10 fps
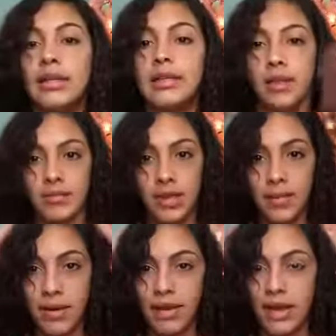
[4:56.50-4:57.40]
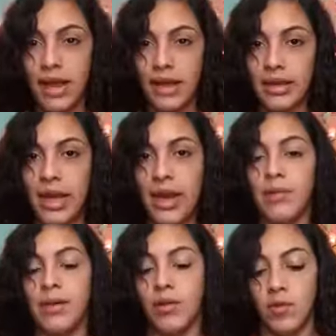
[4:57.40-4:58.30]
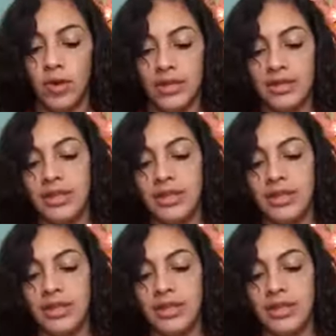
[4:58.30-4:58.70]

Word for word: Something my nan got me was